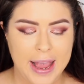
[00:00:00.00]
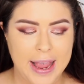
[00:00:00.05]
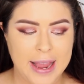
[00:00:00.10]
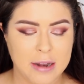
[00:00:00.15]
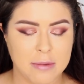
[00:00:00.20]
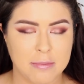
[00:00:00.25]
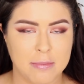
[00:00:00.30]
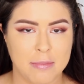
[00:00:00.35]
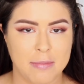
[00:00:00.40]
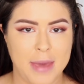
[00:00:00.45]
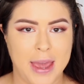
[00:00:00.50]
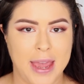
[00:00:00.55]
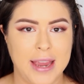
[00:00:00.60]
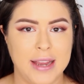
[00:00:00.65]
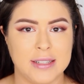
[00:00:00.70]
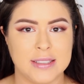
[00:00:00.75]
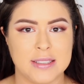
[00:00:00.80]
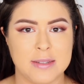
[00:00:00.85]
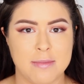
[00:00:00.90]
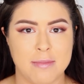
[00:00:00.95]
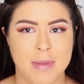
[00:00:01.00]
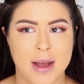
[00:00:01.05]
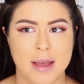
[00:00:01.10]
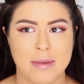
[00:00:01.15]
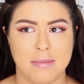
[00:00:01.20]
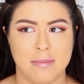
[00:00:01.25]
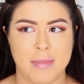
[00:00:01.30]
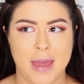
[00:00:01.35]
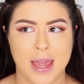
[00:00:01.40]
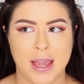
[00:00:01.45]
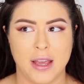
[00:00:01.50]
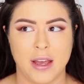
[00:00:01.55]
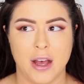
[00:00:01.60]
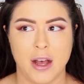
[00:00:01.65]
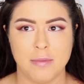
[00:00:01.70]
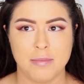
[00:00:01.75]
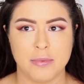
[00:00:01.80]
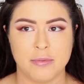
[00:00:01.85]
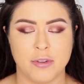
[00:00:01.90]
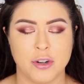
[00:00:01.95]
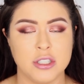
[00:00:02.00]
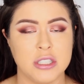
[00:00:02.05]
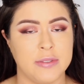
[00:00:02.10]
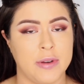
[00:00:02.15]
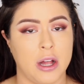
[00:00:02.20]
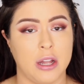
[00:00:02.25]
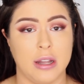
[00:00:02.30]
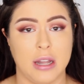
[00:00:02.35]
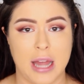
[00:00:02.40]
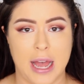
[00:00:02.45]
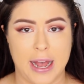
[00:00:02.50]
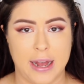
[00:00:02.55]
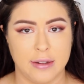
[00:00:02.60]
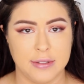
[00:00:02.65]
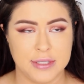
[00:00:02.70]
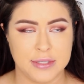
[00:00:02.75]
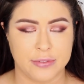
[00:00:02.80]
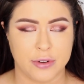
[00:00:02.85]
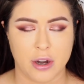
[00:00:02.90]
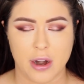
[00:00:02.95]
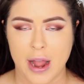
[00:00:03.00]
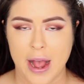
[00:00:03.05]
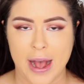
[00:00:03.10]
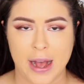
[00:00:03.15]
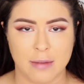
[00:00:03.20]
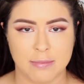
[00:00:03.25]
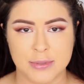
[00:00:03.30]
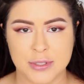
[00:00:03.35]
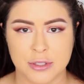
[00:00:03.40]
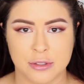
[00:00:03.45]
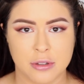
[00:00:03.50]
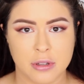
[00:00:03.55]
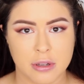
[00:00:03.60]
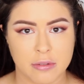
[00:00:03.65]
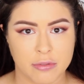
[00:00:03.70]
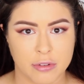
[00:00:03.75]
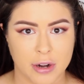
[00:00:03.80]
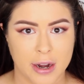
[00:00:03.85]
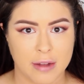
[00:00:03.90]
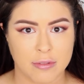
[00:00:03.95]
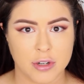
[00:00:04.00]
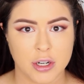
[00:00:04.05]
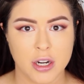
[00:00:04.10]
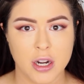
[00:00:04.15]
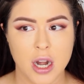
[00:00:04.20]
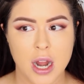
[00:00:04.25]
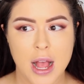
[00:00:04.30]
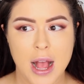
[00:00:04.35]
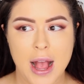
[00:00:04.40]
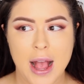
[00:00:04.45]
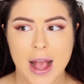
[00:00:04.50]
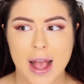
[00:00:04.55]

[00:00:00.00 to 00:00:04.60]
it makes my makeup, first of all, last for absolutely forever.